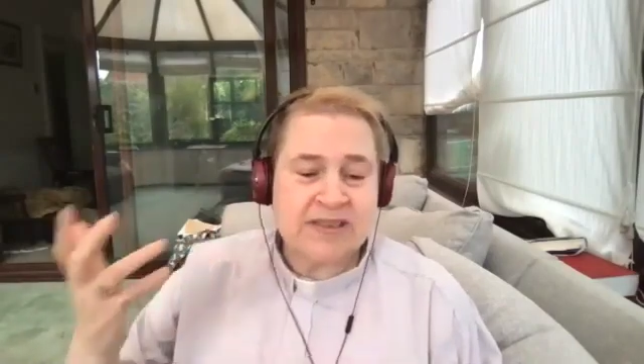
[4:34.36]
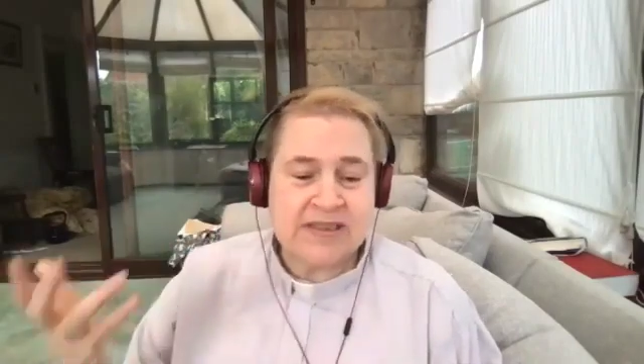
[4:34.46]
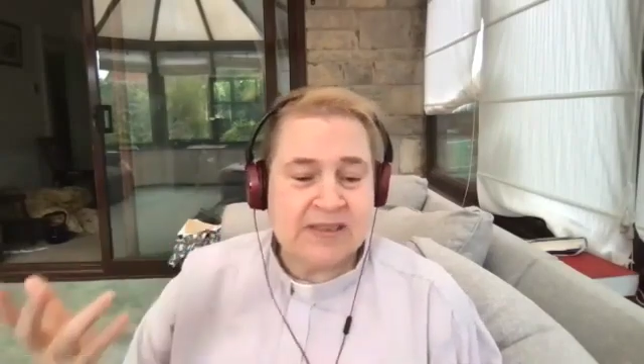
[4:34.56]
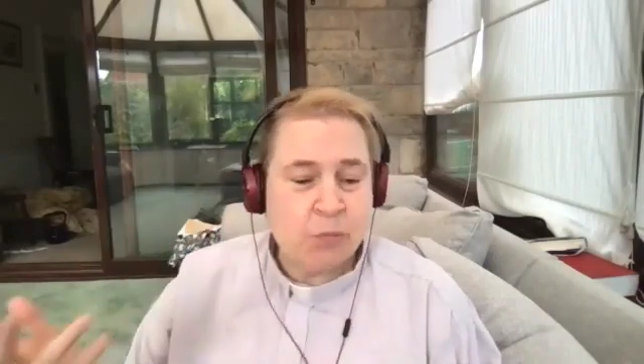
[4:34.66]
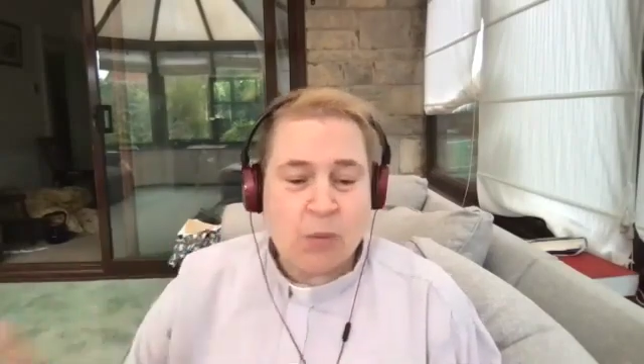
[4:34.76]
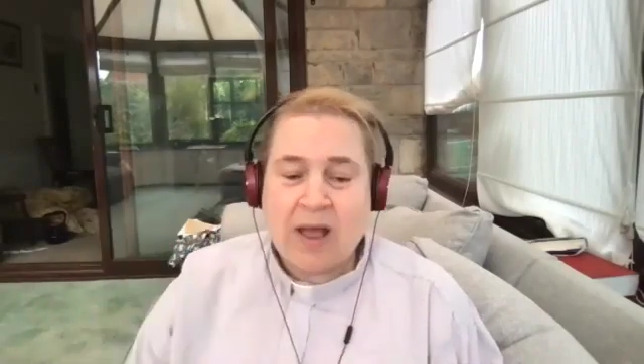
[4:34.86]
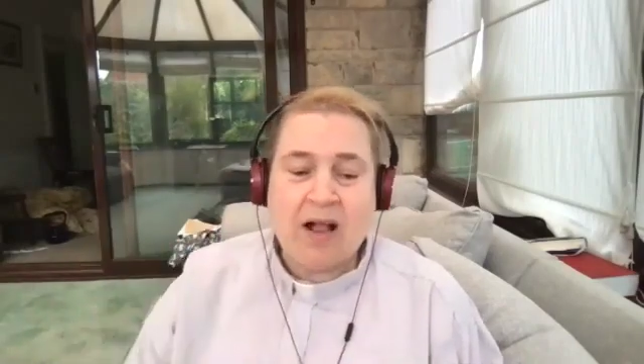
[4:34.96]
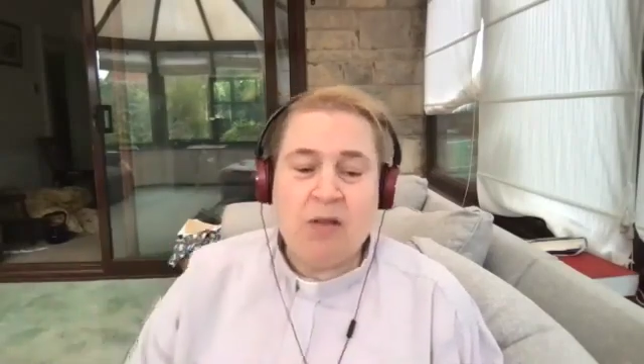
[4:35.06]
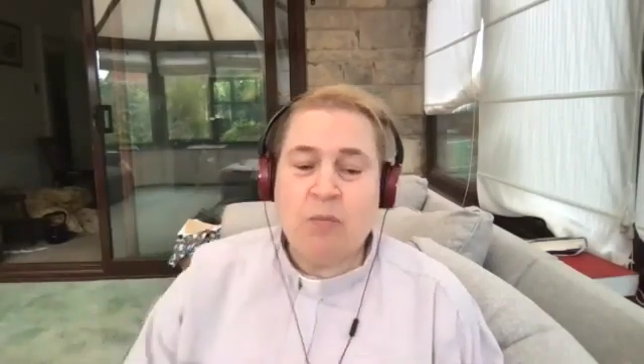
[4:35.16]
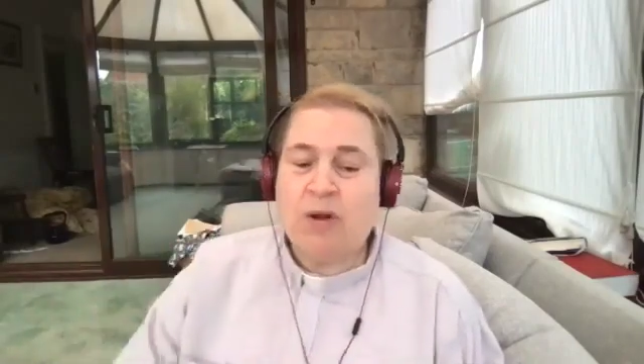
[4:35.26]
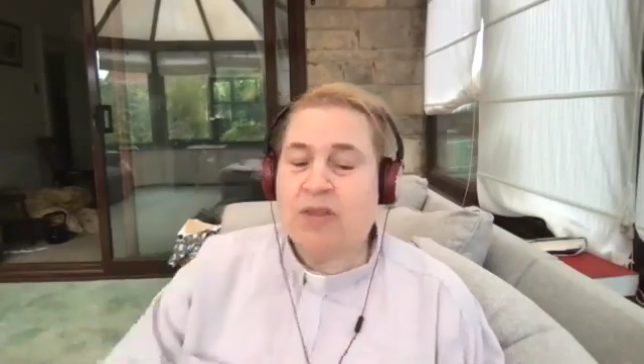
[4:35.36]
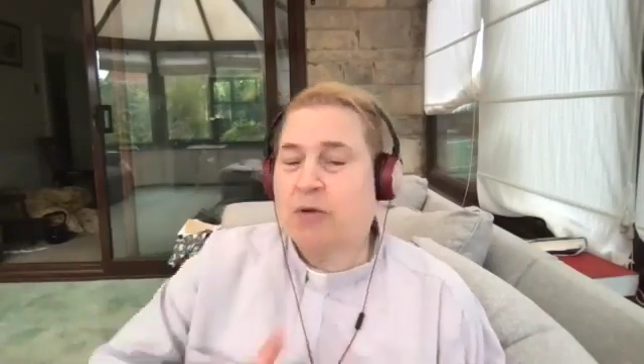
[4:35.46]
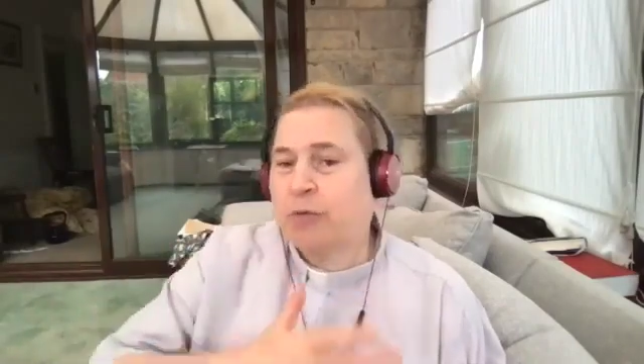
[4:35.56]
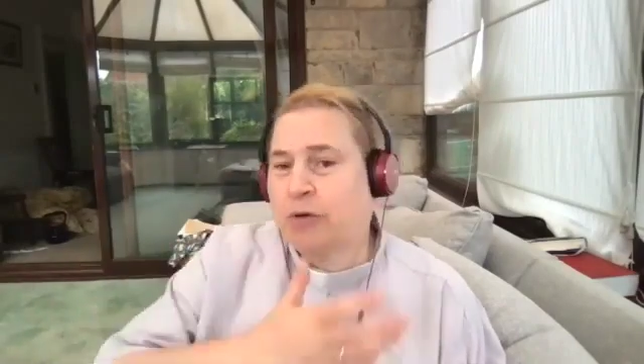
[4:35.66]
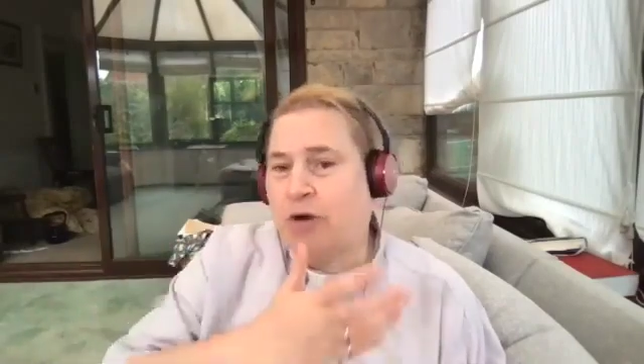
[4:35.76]
well, whether
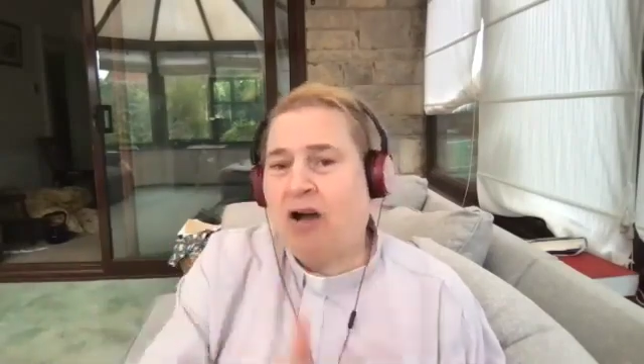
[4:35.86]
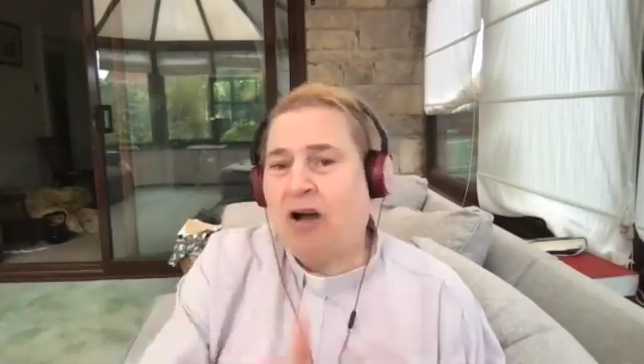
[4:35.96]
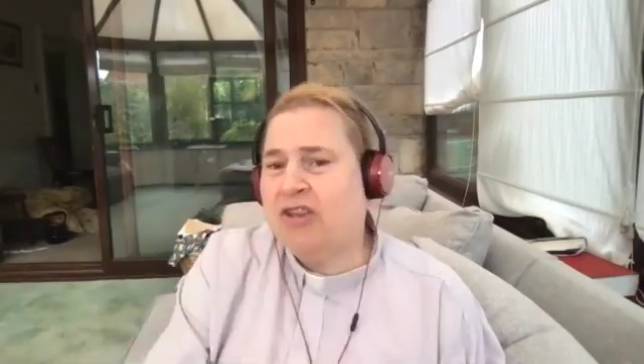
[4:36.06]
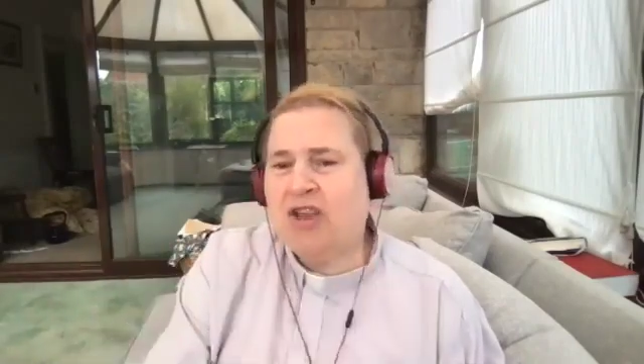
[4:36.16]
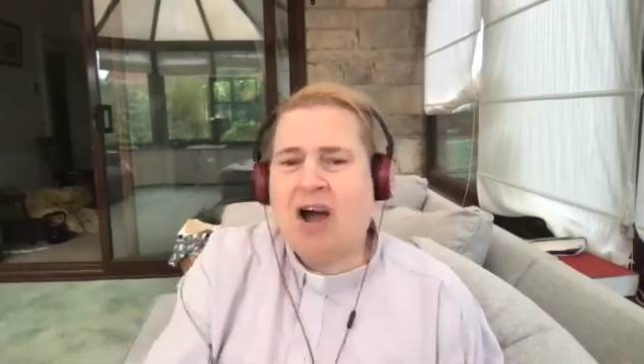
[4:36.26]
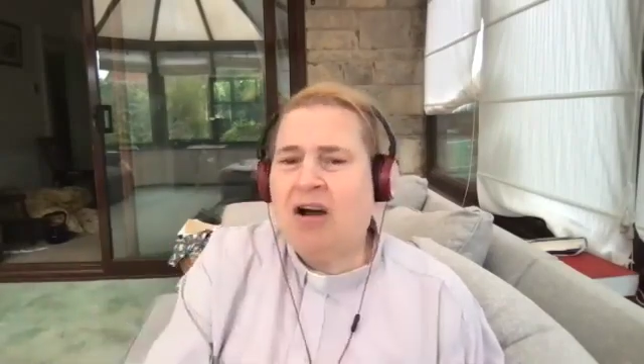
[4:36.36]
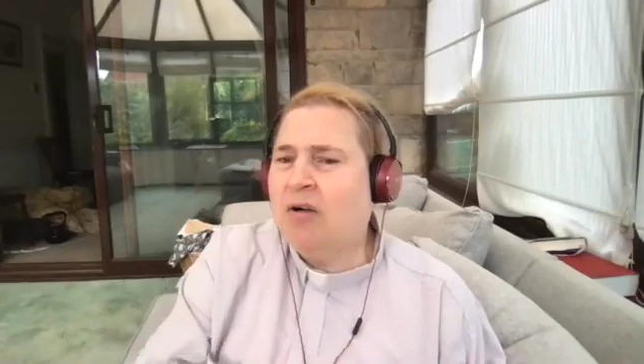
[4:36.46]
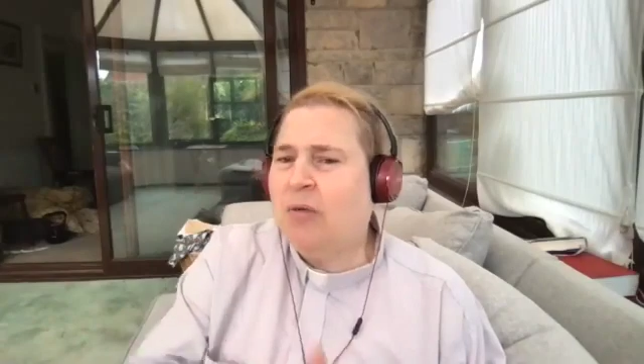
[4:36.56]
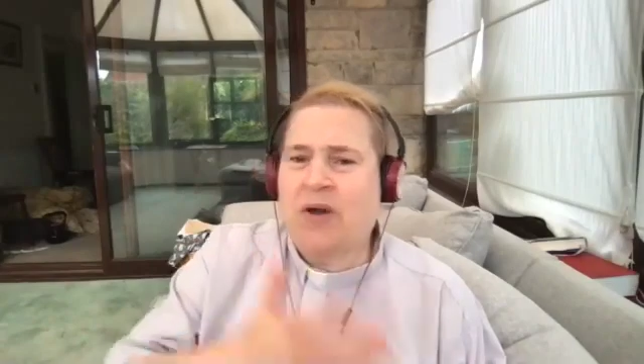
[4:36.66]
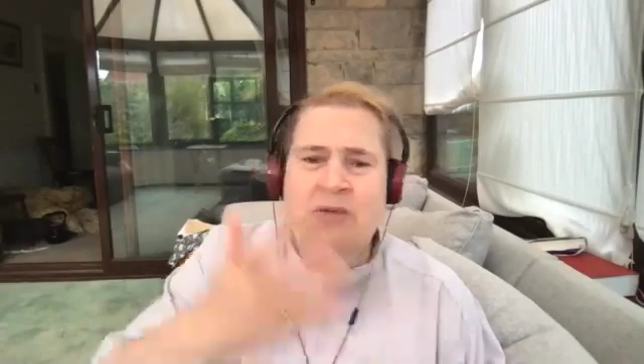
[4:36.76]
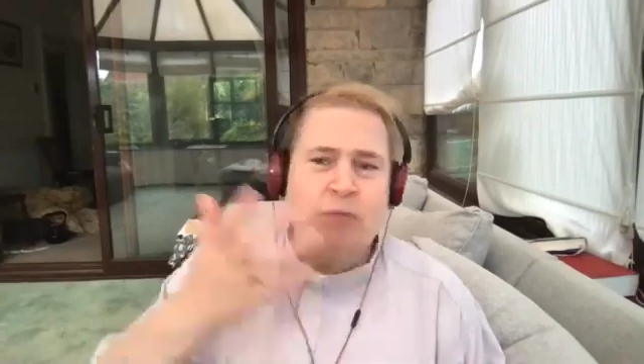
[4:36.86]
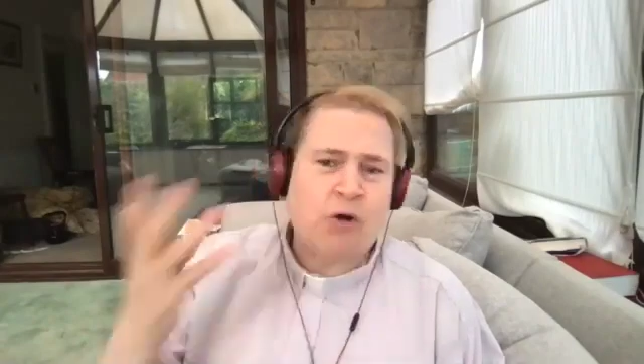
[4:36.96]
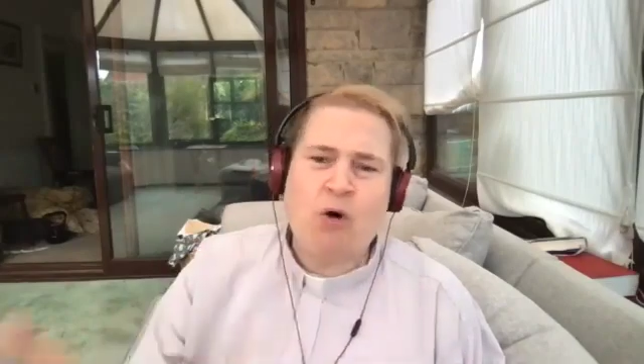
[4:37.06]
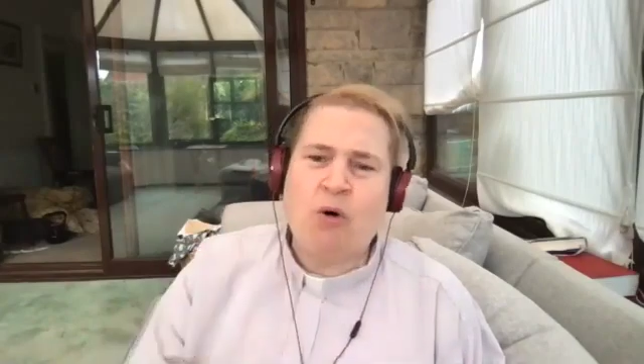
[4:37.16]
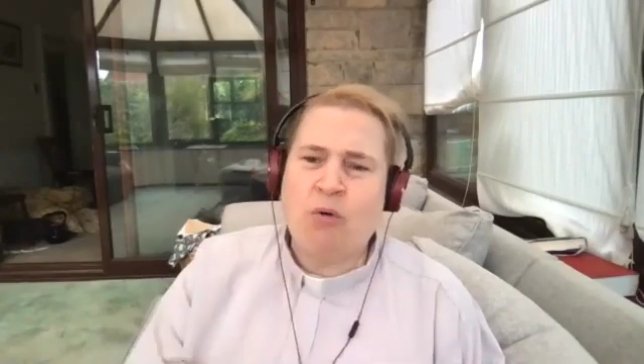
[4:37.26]
we're young, whether we're
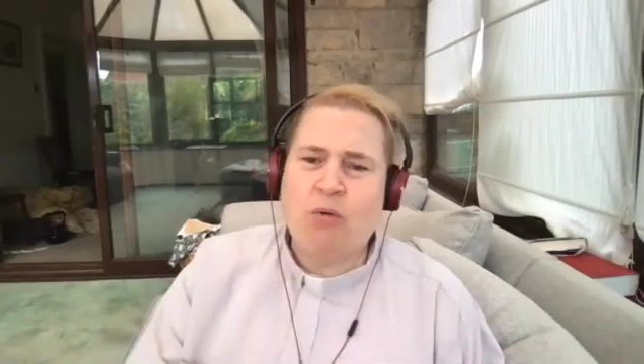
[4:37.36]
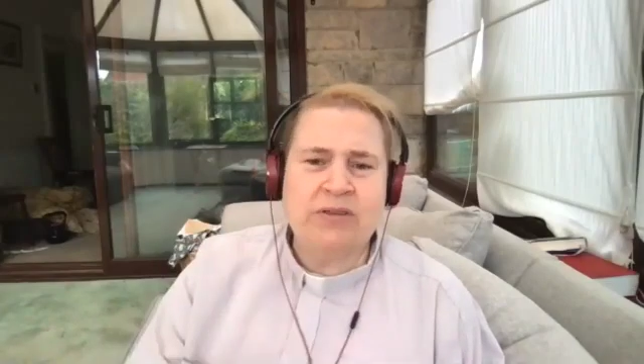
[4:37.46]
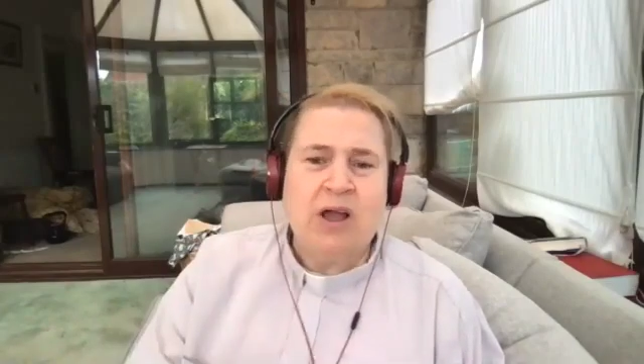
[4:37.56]
old,